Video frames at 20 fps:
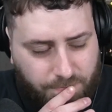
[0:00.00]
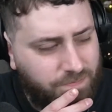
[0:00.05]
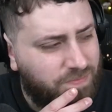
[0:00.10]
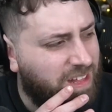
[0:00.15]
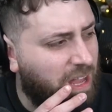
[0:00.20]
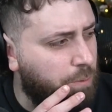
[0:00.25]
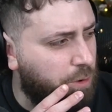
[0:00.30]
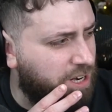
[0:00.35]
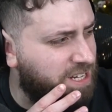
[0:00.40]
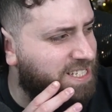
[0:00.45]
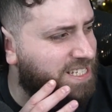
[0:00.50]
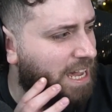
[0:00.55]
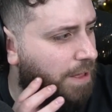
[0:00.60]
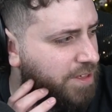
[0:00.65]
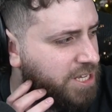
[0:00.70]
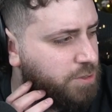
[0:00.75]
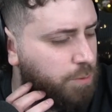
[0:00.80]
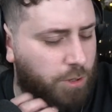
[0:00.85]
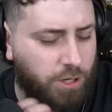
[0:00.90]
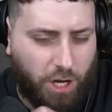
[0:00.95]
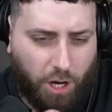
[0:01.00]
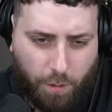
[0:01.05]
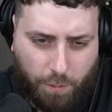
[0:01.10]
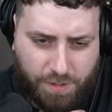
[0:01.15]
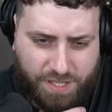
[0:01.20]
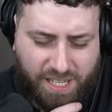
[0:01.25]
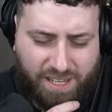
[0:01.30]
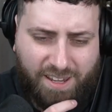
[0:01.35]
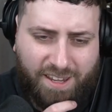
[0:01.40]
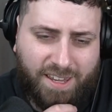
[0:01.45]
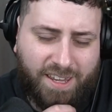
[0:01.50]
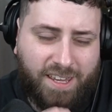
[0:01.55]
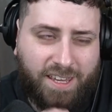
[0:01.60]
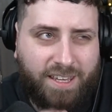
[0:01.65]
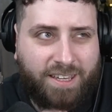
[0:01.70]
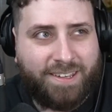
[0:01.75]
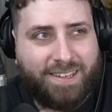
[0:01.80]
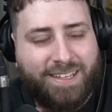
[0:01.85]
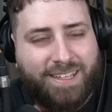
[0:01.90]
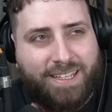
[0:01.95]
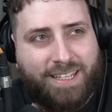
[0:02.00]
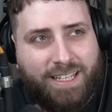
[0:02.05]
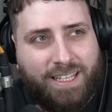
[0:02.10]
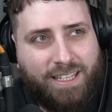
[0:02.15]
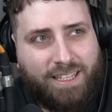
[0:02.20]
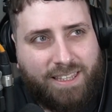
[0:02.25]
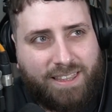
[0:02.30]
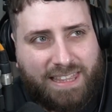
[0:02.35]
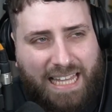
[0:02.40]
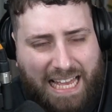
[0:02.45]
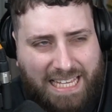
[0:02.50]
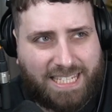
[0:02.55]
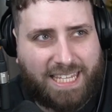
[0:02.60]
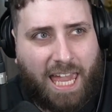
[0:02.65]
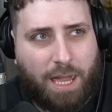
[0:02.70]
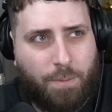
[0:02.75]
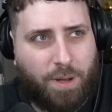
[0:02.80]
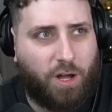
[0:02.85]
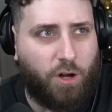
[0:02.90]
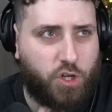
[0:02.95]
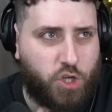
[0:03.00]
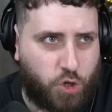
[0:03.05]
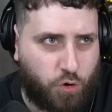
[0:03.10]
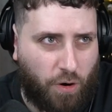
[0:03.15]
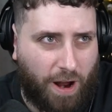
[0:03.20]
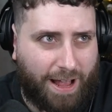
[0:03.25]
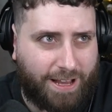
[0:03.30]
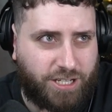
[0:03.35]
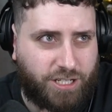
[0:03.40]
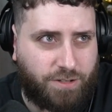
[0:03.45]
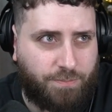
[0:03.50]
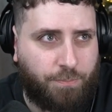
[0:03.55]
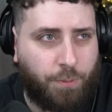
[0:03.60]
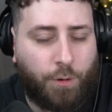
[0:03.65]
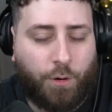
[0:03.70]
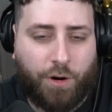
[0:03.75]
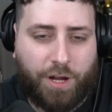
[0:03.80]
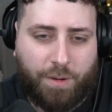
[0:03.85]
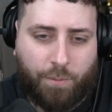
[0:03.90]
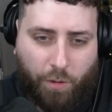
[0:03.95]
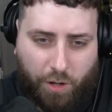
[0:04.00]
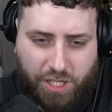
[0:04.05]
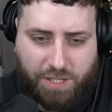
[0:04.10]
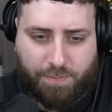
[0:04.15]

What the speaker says: I'm going to see how this one goes. Last game, it got trashed, but it was